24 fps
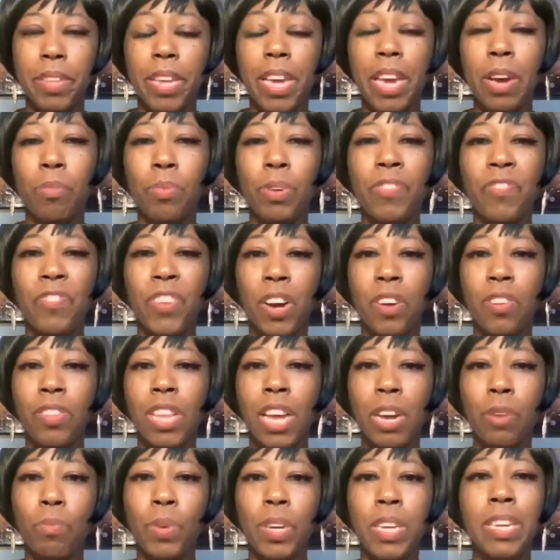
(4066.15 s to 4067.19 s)
And we felt
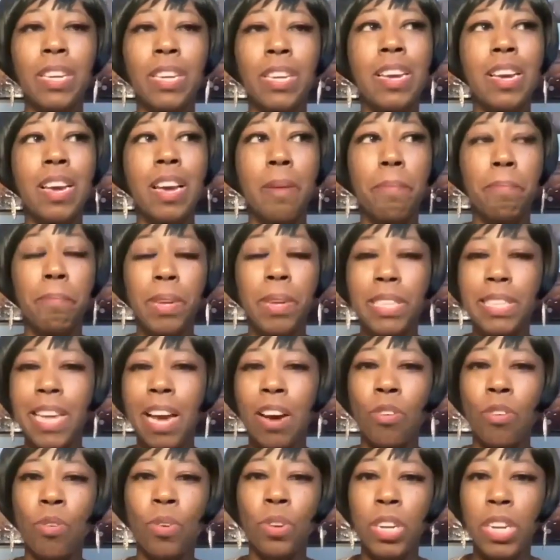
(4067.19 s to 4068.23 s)
like we missed
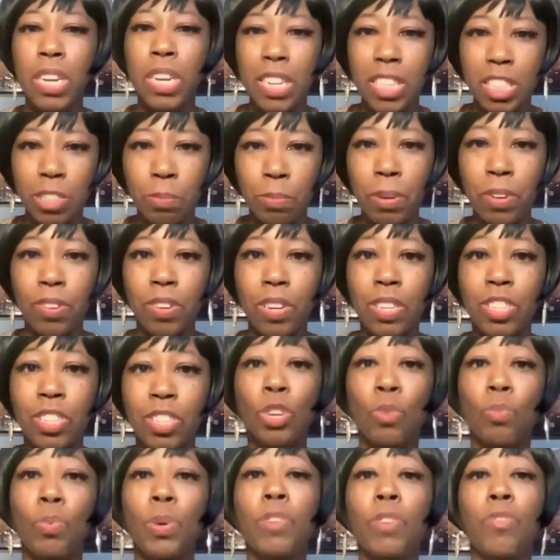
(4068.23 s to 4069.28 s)
out on an experience.
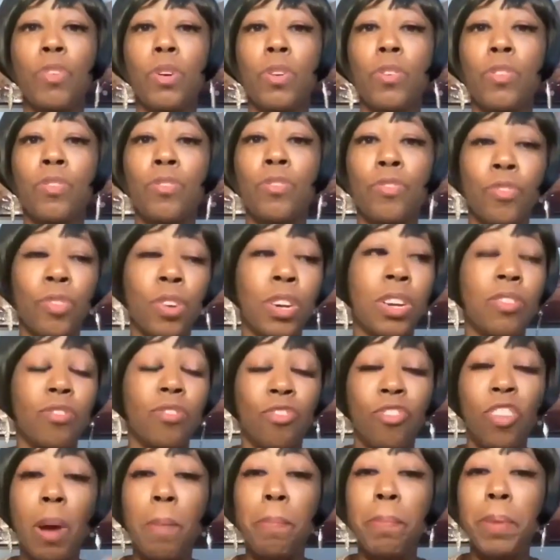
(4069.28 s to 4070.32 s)
So we will
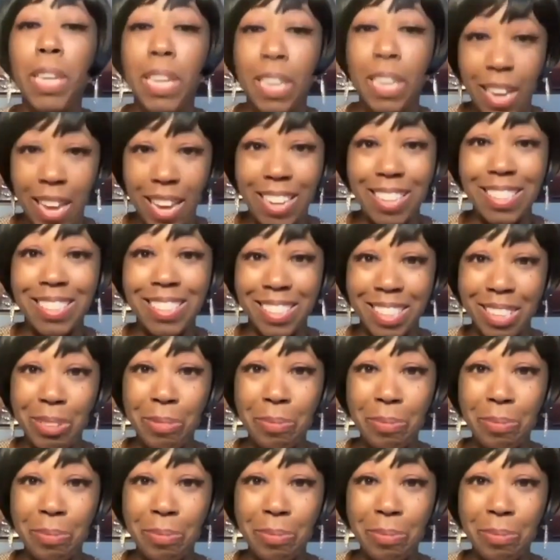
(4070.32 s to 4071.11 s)
replicate.